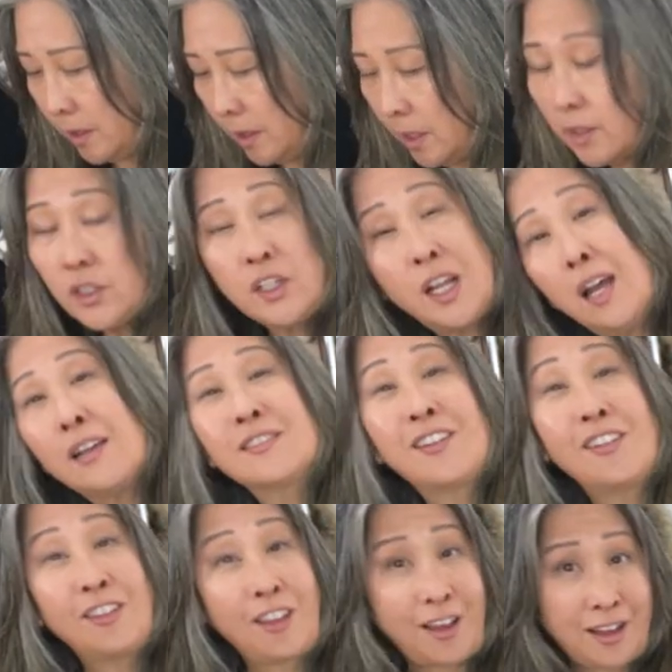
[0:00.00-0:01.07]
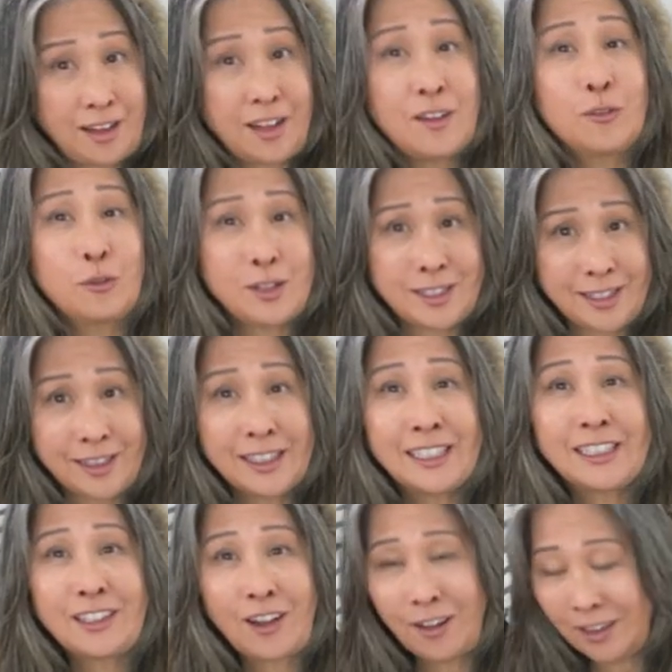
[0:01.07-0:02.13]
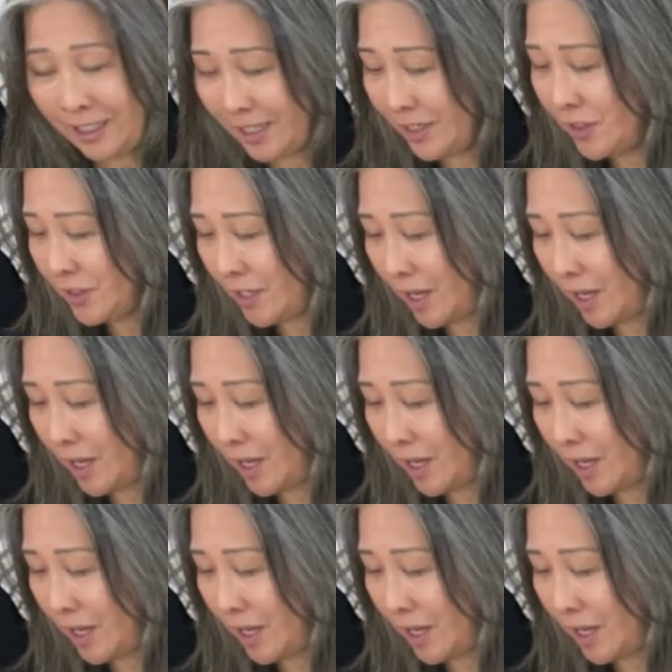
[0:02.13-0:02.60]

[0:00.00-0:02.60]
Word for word: she has a lot of reselling knowledge,